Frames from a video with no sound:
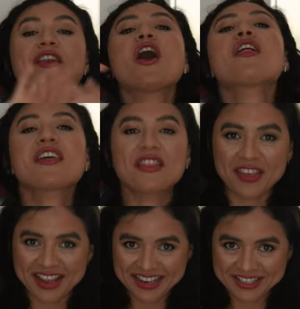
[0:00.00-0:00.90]
another
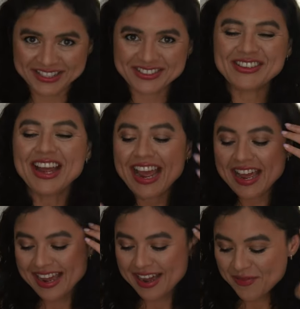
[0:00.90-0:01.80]
thing I do,
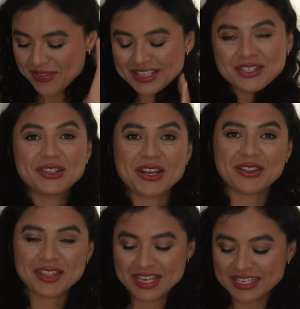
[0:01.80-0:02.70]
next to the
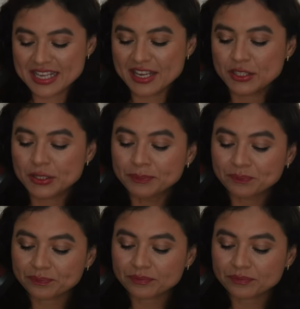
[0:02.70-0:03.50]
other things I do.